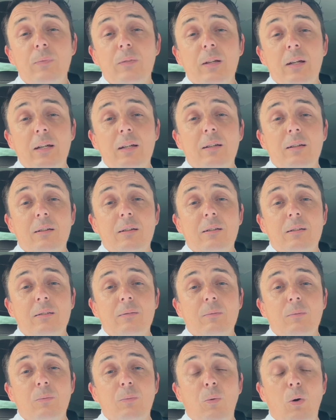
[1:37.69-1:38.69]
Like,
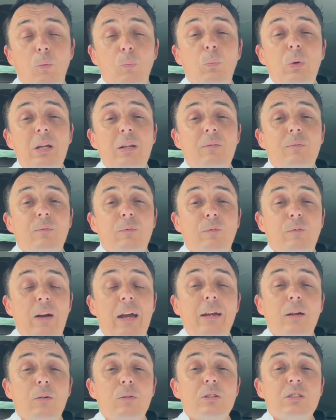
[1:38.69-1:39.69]
what we
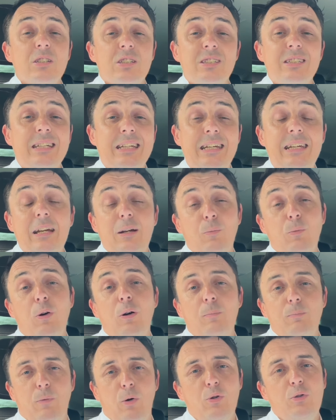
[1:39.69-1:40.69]
fail to see, and
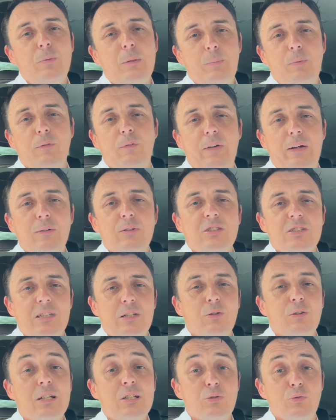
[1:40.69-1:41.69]
what most people fail to see
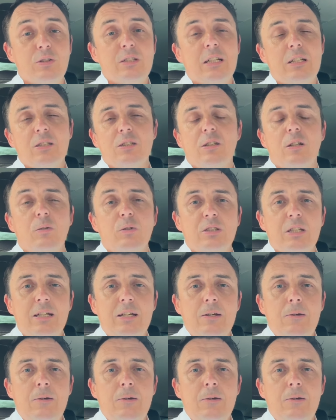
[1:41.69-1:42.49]
unless you're a tennis coach,